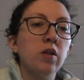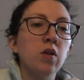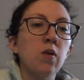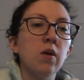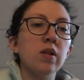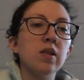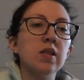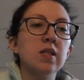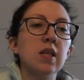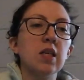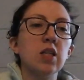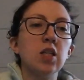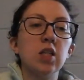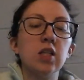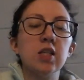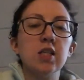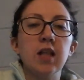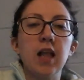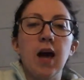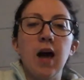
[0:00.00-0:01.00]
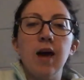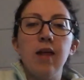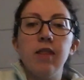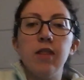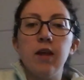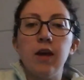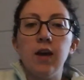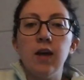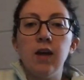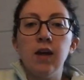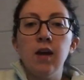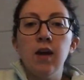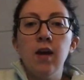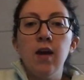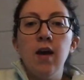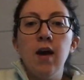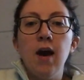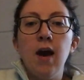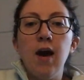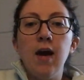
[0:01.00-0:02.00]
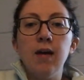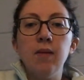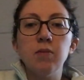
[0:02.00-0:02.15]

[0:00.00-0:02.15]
You are such a sly thing. I